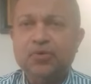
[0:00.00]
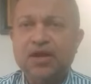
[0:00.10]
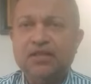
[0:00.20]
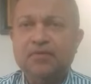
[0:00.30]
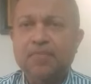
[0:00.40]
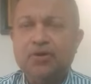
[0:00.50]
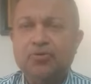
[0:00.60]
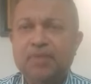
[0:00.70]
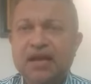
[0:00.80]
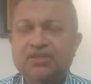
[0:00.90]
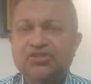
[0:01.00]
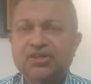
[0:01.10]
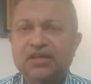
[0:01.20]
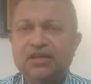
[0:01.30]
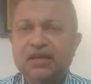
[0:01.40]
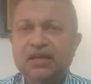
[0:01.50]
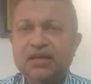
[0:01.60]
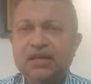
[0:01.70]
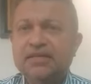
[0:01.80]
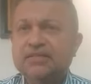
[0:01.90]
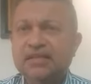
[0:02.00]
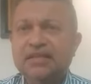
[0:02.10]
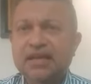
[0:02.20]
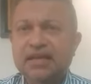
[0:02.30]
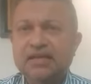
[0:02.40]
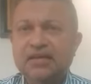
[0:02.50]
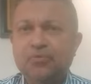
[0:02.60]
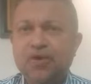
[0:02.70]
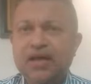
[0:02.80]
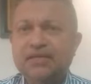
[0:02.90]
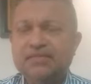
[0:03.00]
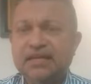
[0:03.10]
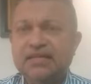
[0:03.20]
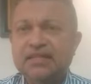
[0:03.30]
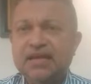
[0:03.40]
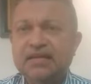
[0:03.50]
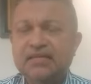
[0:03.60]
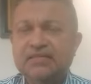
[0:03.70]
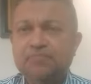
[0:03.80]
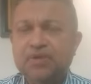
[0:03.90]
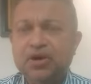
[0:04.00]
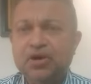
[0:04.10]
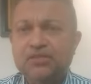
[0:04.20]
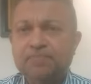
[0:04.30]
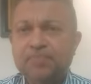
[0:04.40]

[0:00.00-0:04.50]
at the macro balance sheet, is still negative. Why I say that is because